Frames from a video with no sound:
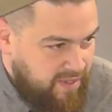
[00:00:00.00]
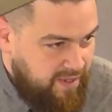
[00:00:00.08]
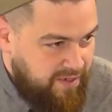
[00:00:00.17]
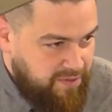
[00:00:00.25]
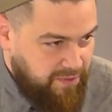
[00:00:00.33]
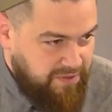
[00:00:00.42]

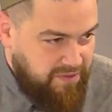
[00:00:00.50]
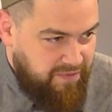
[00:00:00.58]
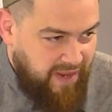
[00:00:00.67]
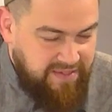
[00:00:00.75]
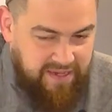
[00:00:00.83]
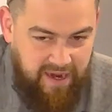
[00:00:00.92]
Surah
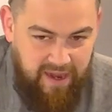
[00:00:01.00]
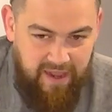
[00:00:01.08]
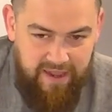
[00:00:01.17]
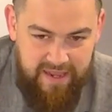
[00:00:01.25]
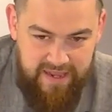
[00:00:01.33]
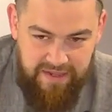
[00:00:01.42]

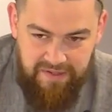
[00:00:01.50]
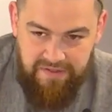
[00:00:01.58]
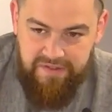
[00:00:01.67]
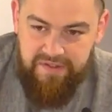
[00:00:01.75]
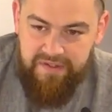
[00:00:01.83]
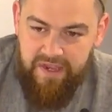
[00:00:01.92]
Al-Fatiha
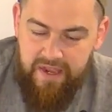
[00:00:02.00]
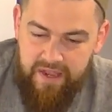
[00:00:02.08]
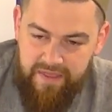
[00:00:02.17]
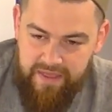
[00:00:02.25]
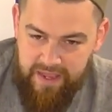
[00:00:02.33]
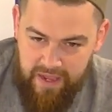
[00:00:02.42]
is
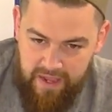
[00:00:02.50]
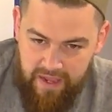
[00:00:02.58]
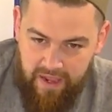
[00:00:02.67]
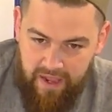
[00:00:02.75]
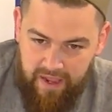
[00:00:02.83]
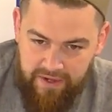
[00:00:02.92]
the
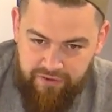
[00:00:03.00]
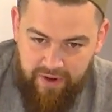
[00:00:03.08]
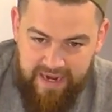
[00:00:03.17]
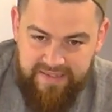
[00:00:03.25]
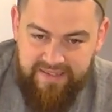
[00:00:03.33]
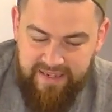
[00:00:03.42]

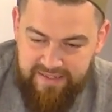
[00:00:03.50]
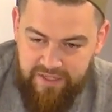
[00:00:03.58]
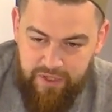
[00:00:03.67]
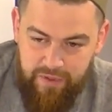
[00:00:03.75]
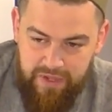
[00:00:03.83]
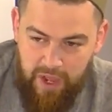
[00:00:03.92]
translates
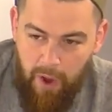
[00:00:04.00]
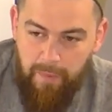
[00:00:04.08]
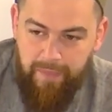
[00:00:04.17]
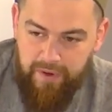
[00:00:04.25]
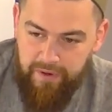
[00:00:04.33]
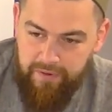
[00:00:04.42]
to the
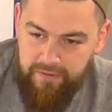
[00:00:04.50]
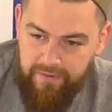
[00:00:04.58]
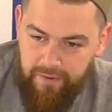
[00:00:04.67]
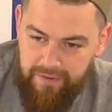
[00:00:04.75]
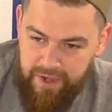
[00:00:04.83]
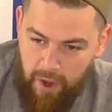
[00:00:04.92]
opener,
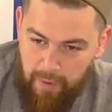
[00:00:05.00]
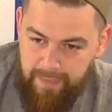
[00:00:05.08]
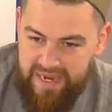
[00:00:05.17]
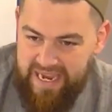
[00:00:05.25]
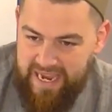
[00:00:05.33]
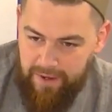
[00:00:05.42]
or the
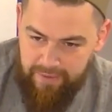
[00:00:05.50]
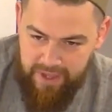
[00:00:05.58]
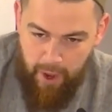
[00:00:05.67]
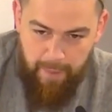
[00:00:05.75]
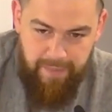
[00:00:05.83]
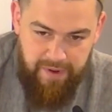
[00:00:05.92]
opening, or the
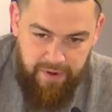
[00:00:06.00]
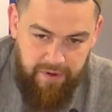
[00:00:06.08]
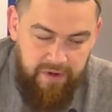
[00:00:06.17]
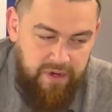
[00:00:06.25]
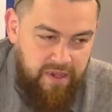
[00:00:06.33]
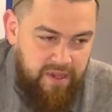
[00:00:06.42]

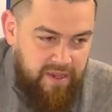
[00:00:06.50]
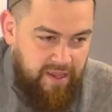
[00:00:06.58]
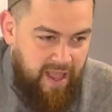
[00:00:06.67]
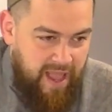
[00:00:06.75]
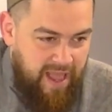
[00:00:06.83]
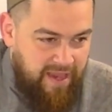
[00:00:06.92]
opener,
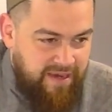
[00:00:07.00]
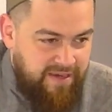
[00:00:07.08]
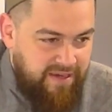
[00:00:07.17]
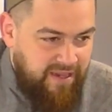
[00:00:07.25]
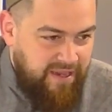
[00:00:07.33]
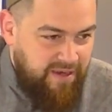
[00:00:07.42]

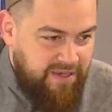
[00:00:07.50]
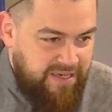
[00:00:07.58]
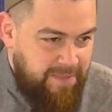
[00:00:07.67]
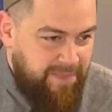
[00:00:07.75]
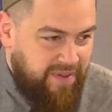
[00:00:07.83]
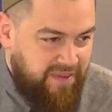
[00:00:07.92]
and
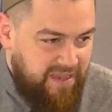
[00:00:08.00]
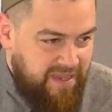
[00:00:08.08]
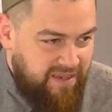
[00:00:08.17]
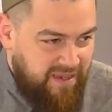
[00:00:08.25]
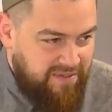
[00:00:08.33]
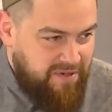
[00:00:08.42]

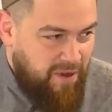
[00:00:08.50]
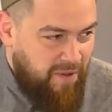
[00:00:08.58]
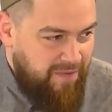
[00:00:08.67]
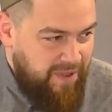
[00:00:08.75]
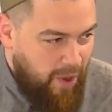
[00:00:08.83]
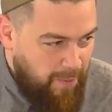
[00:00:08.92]
typically, it's
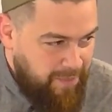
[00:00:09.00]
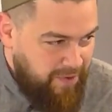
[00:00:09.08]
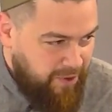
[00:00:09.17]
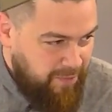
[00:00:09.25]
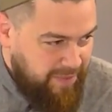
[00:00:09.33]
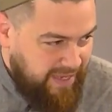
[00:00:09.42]
called the
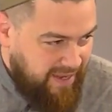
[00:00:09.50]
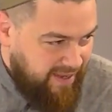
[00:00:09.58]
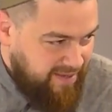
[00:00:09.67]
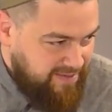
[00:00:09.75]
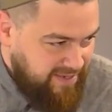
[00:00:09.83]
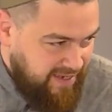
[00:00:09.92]
opener
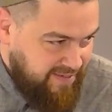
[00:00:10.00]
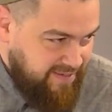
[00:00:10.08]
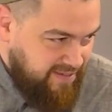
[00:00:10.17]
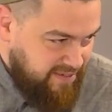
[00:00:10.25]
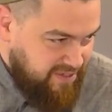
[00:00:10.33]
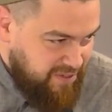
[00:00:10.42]
because it's
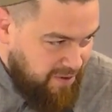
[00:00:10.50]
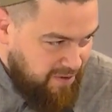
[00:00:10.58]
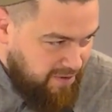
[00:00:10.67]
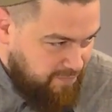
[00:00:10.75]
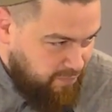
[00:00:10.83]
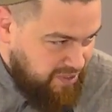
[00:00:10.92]
the start
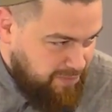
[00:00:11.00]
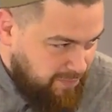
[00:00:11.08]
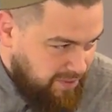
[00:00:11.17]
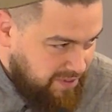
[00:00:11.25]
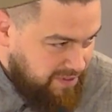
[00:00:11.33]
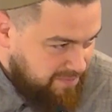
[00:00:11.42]
of which
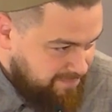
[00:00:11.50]
book?